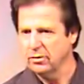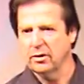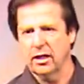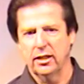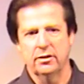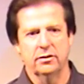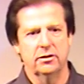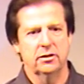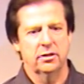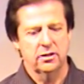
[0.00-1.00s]
of God.
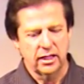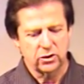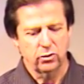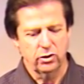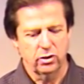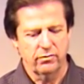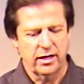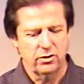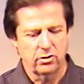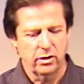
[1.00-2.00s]
That's where you're going to
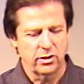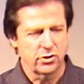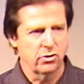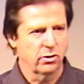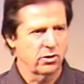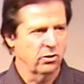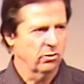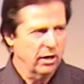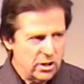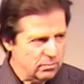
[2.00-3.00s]
find your greatest joys and your
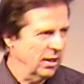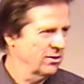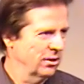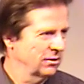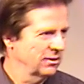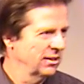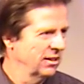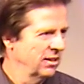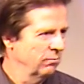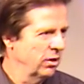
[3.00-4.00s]
greatest blessings,
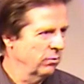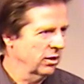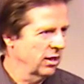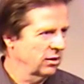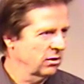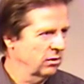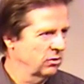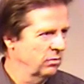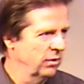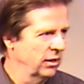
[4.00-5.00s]
being what God's called
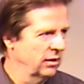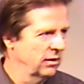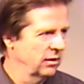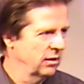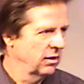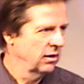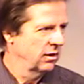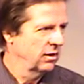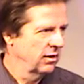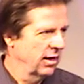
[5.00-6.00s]
you to be.
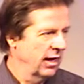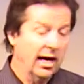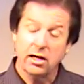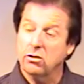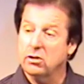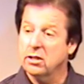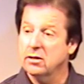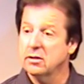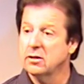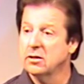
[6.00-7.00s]
Hallelujah.
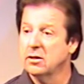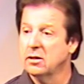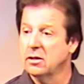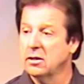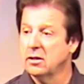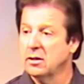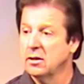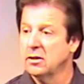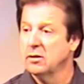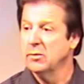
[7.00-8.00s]

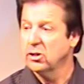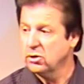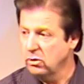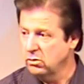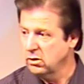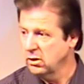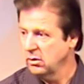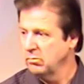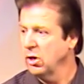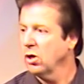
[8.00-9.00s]
Be a student,
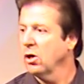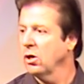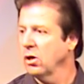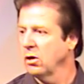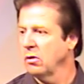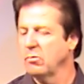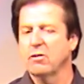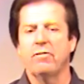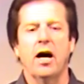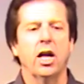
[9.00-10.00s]
be a learner, be a
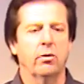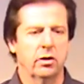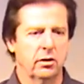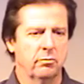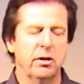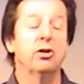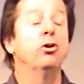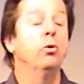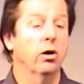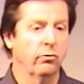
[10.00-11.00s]
follower, be a
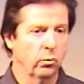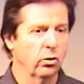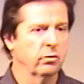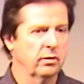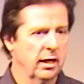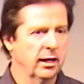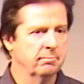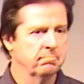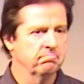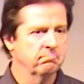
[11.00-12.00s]
doer of the Word of God.
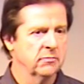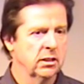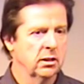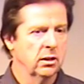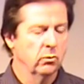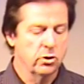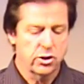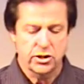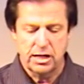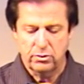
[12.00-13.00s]
Would
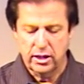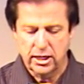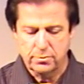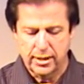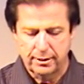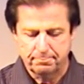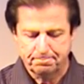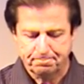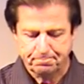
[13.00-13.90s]
you stand with your heads bowed?